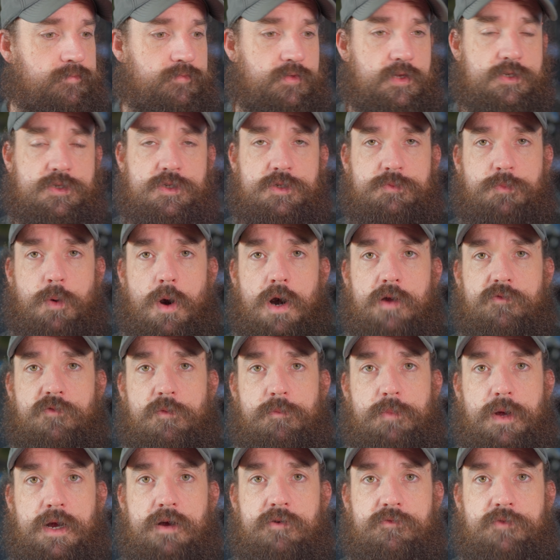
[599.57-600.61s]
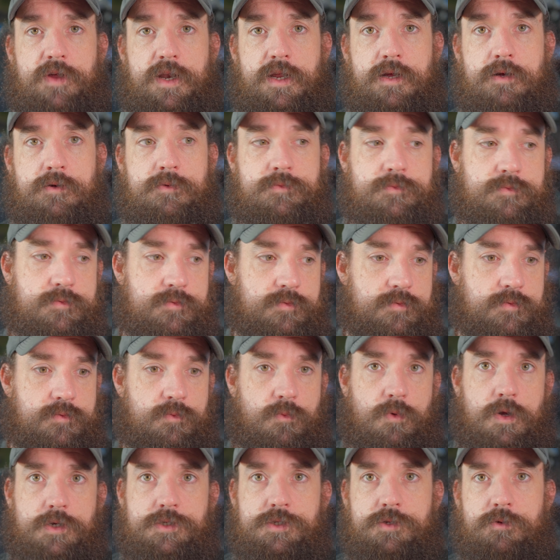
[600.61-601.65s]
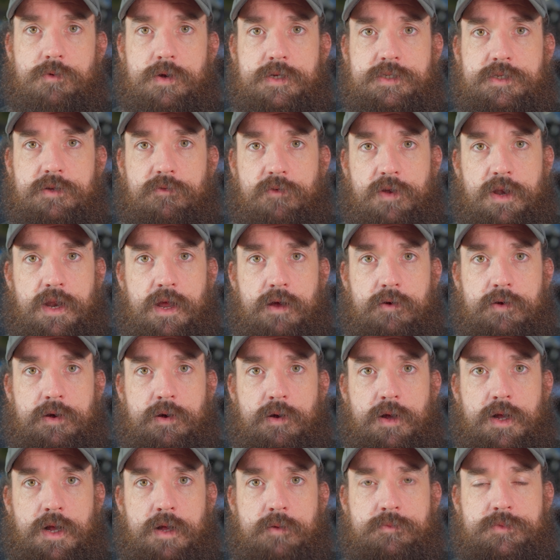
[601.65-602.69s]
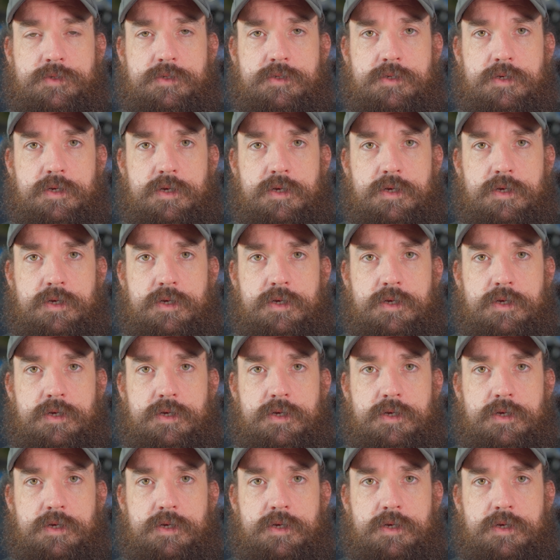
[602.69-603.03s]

This is part of a bigger video. Watch the rest of it now, here it comes.